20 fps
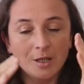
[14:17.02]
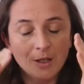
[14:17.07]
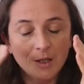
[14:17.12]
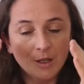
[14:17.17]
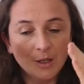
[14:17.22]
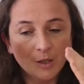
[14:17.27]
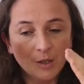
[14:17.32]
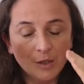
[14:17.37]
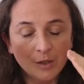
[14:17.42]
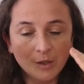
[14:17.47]

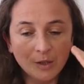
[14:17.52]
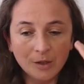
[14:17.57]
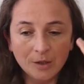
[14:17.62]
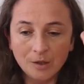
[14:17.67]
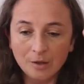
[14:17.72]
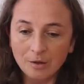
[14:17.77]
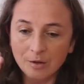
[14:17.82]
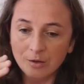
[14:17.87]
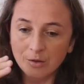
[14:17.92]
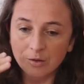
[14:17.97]

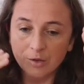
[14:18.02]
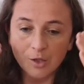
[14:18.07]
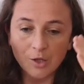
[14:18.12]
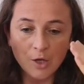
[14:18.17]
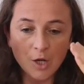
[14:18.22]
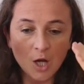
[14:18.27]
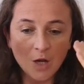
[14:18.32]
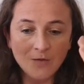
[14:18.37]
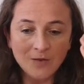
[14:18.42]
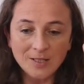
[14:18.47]
the
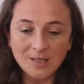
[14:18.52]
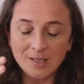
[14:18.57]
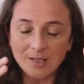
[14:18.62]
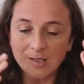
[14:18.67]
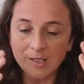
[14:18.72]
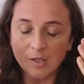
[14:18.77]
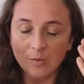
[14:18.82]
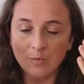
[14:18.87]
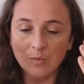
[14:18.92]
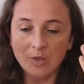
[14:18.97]
nervous
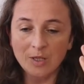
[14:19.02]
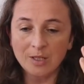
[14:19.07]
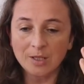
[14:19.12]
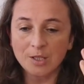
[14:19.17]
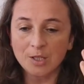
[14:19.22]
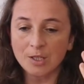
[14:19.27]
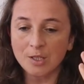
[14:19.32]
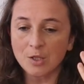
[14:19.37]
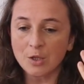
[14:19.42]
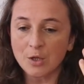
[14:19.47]
system is
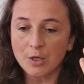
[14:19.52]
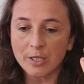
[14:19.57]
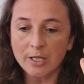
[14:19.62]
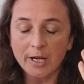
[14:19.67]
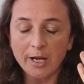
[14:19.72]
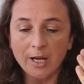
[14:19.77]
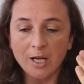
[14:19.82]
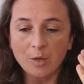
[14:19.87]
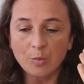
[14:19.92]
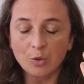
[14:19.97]
just not
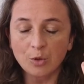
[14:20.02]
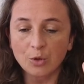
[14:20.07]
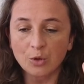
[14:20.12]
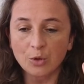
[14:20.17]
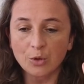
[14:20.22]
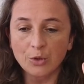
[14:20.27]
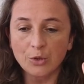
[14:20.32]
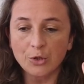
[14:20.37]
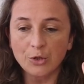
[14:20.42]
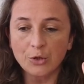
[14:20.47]

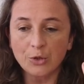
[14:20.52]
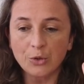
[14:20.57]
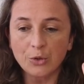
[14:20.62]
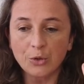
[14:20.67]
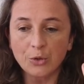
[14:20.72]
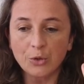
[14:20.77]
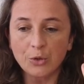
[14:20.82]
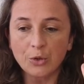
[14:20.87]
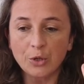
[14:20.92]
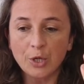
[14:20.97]
able
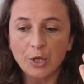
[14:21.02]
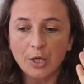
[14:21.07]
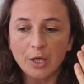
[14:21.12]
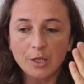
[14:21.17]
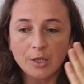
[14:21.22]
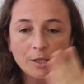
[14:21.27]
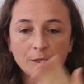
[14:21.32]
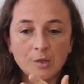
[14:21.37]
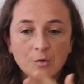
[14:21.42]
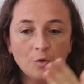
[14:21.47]
to
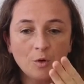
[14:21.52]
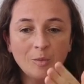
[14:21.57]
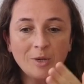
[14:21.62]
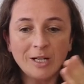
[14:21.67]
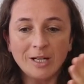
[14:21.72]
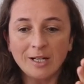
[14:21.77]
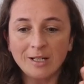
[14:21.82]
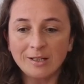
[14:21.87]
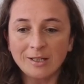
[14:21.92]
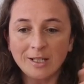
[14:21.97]

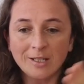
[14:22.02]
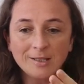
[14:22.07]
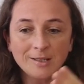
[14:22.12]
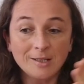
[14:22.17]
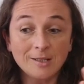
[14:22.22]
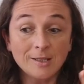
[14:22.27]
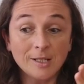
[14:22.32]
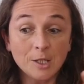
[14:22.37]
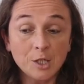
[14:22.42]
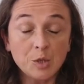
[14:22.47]
discriminate that
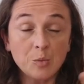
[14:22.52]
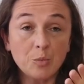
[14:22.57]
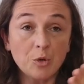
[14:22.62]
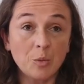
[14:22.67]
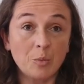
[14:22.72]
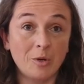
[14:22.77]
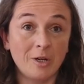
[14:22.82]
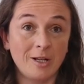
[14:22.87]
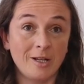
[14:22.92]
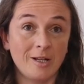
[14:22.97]
sensation
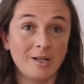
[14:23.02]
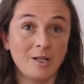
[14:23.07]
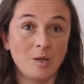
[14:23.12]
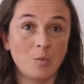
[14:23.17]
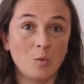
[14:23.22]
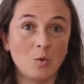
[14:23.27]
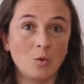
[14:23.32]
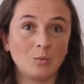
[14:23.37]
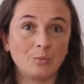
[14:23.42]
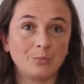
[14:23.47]
properly
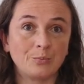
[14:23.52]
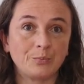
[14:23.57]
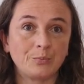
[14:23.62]
anymore,